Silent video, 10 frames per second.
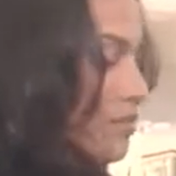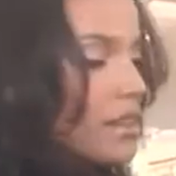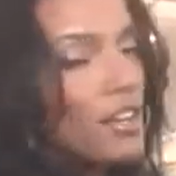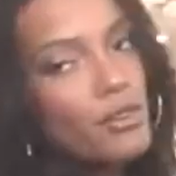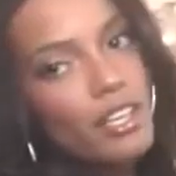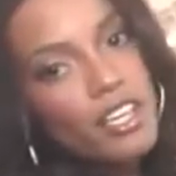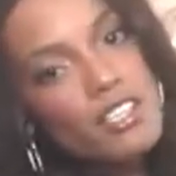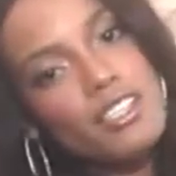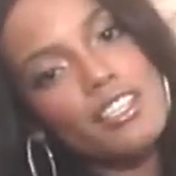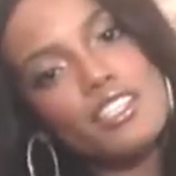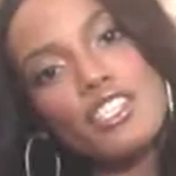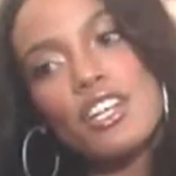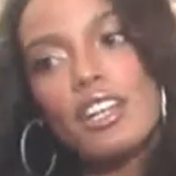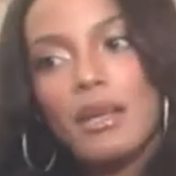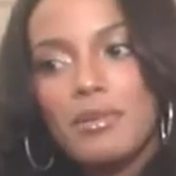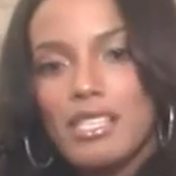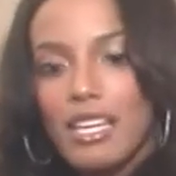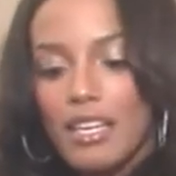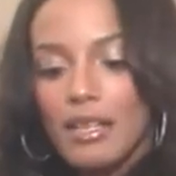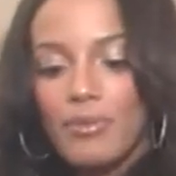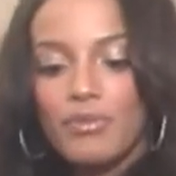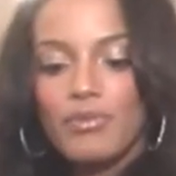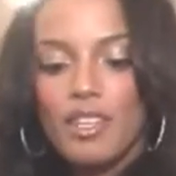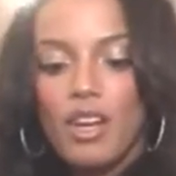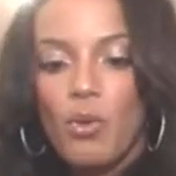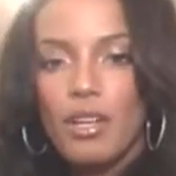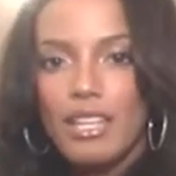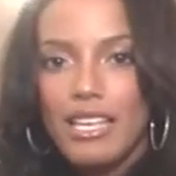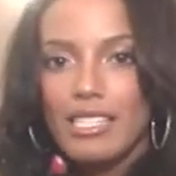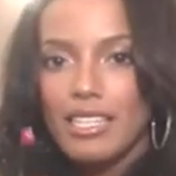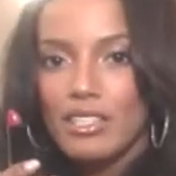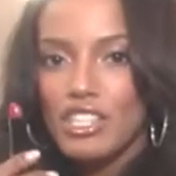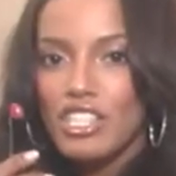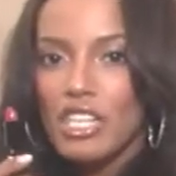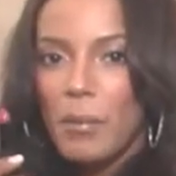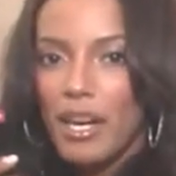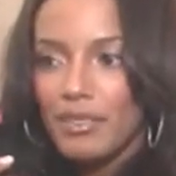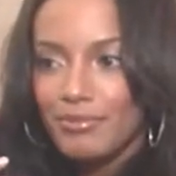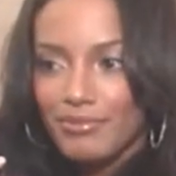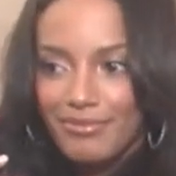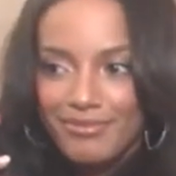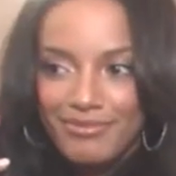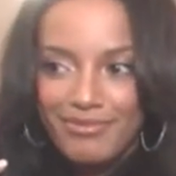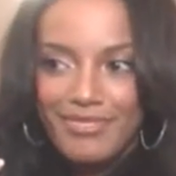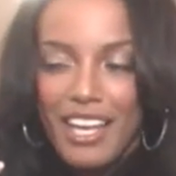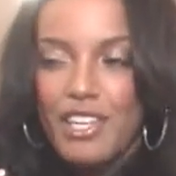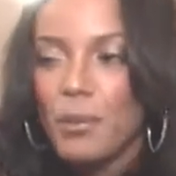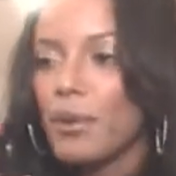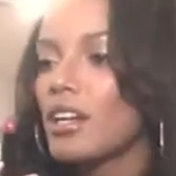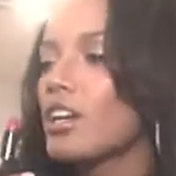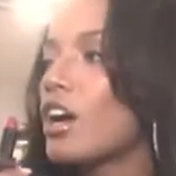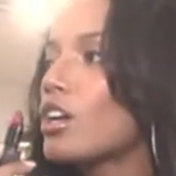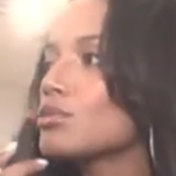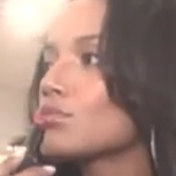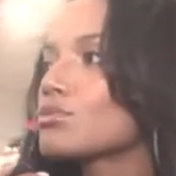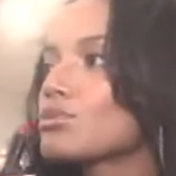and you get our signature lipstick, what has a little shimmer, and you put it on.